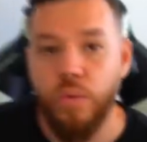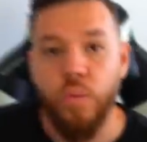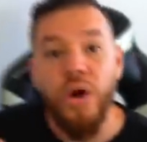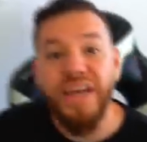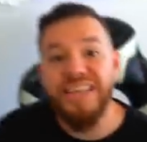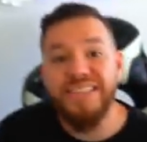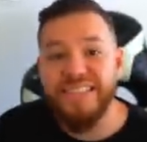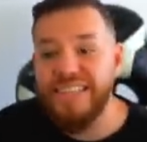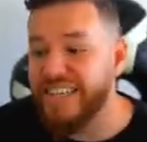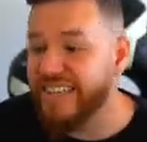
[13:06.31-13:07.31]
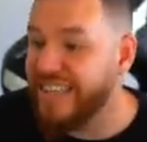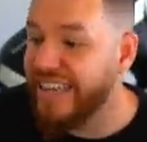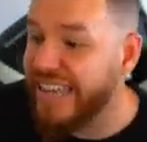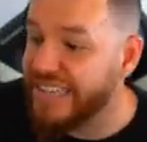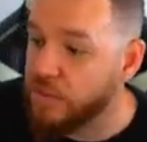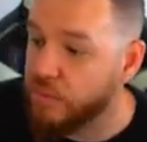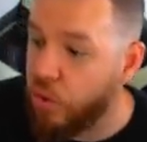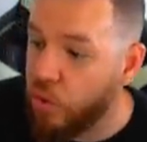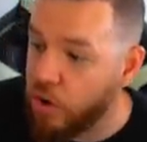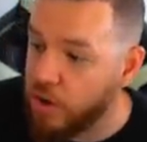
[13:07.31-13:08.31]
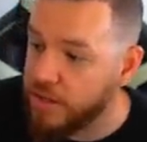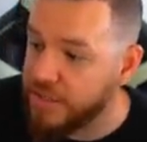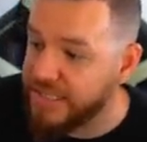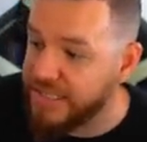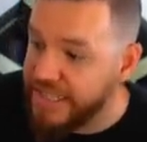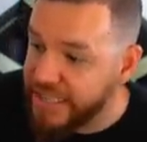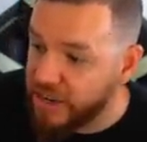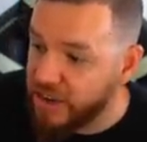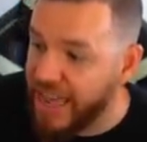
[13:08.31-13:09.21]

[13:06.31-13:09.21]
What is needed is more sneaker